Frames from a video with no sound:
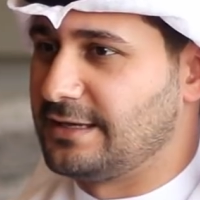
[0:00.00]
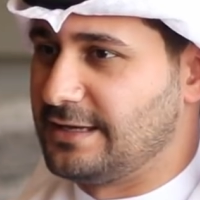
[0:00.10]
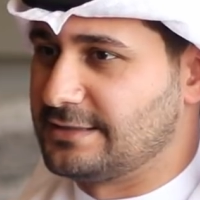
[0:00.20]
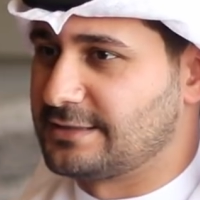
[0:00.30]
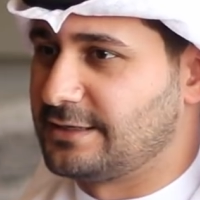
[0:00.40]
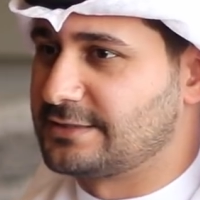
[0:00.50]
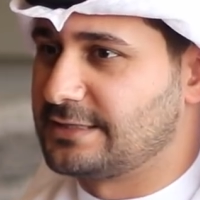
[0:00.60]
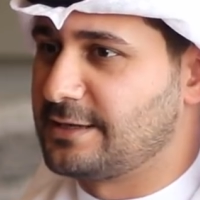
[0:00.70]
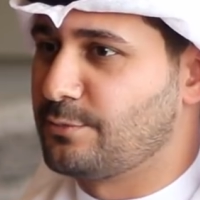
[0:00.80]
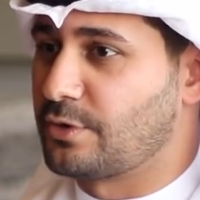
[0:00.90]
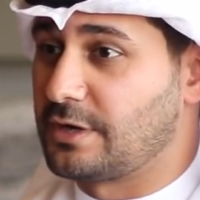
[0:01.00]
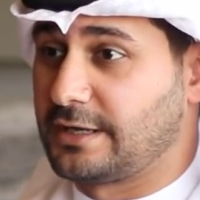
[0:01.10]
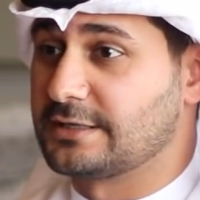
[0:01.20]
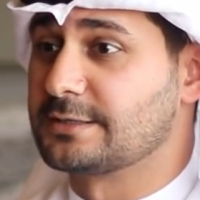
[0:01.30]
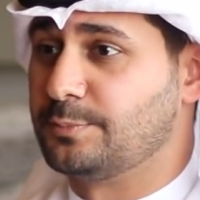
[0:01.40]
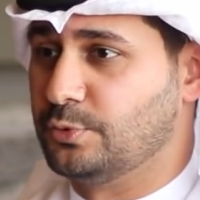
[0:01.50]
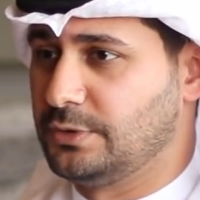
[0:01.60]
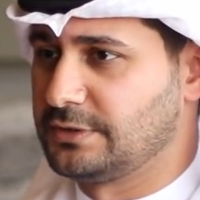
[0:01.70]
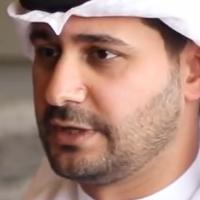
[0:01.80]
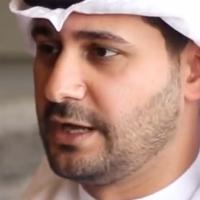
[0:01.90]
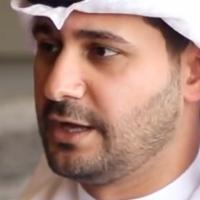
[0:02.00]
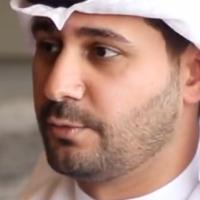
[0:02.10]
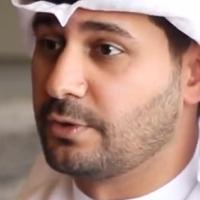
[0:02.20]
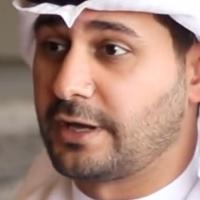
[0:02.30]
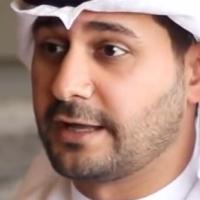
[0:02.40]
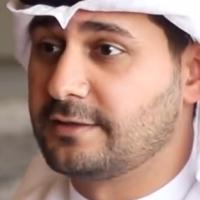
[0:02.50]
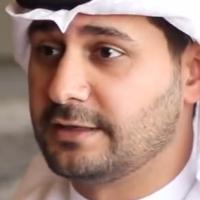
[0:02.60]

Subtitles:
as I'd say more like a support. We look at